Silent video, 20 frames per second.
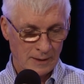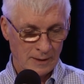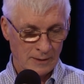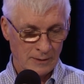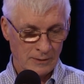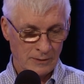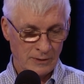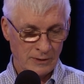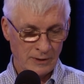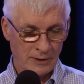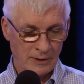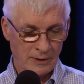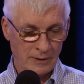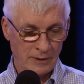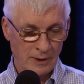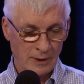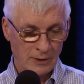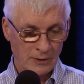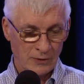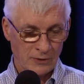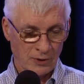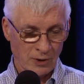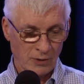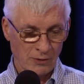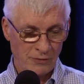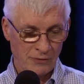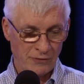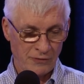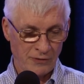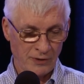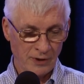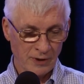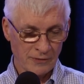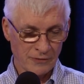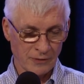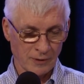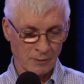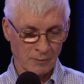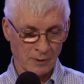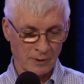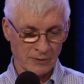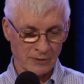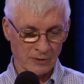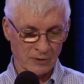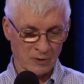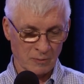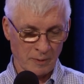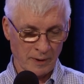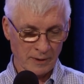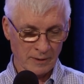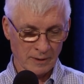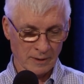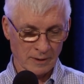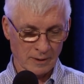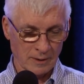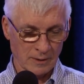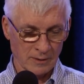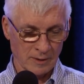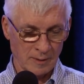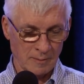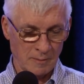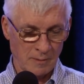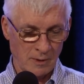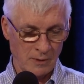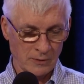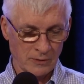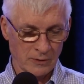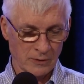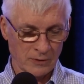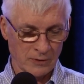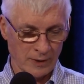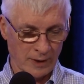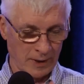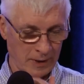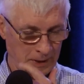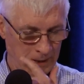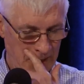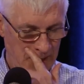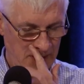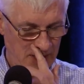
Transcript: Indeed, so fearful was the spectacle that Moses said,